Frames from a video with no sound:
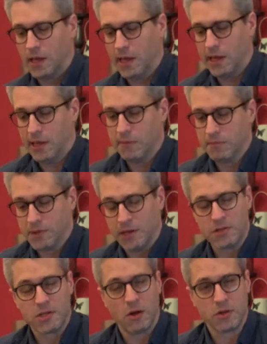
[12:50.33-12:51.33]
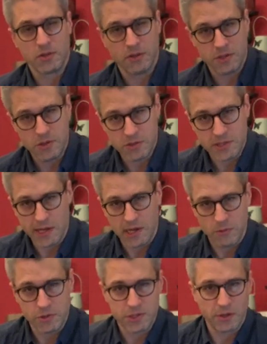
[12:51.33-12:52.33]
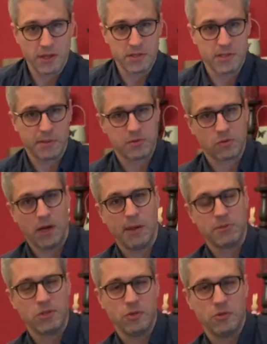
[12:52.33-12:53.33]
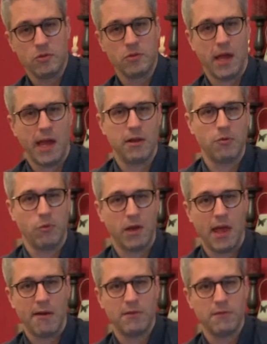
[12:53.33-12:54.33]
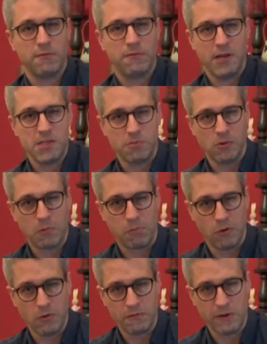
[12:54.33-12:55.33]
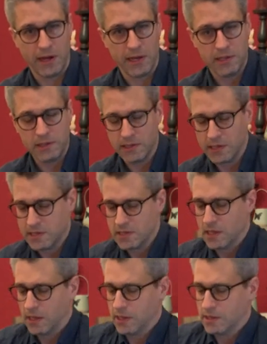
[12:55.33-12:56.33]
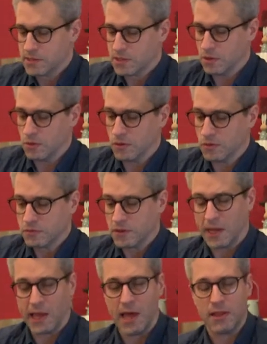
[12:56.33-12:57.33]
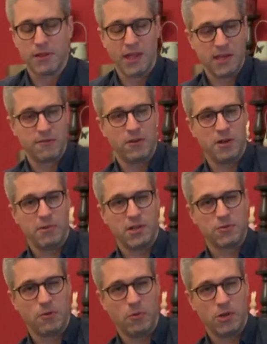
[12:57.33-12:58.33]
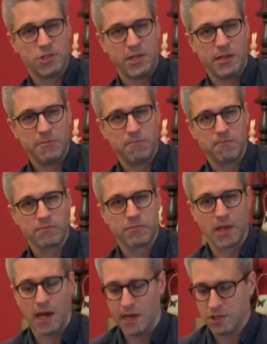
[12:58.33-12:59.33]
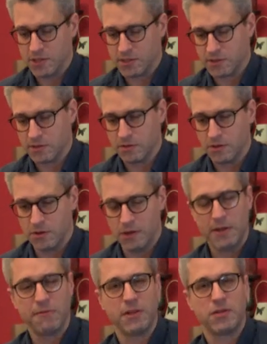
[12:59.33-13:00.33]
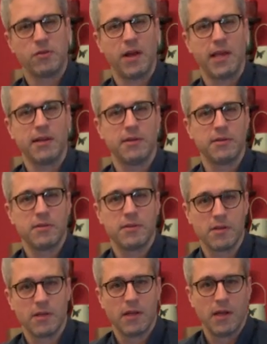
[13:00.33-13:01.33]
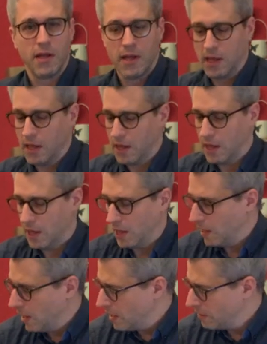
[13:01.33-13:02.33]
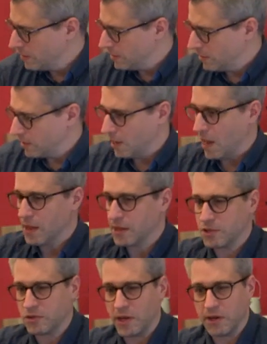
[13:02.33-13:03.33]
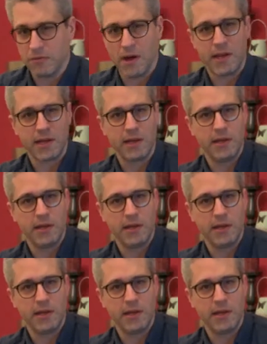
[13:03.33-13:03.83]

Um, there is also a newsletter which you can subscribe to, and we have a Facebook profile. So again, thank you very much for watching. I'll just leave the train uh, and the other train running a